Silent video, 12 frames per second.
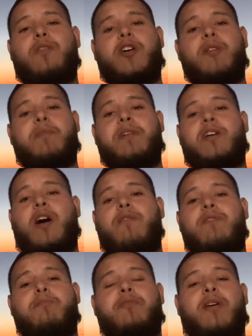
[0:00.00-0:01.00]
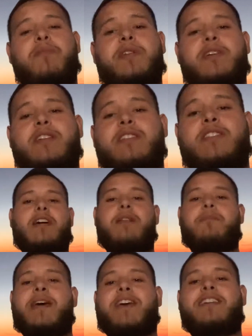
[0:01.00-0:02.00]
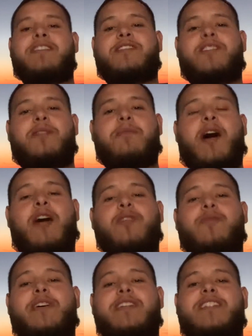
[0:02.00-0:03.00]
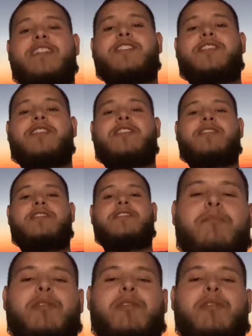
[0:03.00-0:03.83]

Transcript: We're going to be carving pumpkins and making some Halloween t-shirts.